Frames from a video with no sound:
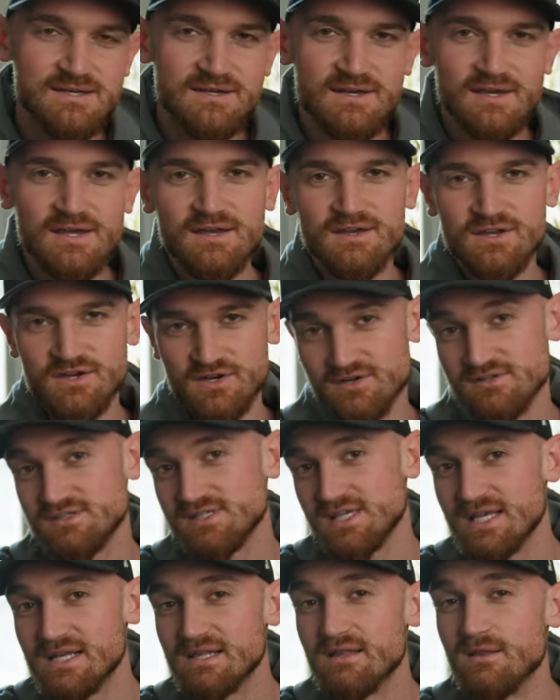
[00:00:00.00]
you're going to
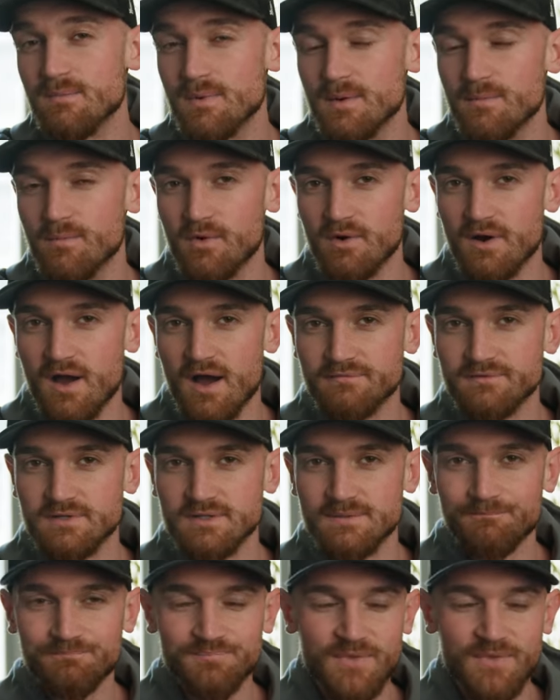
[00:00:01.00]
see it a little bit more often.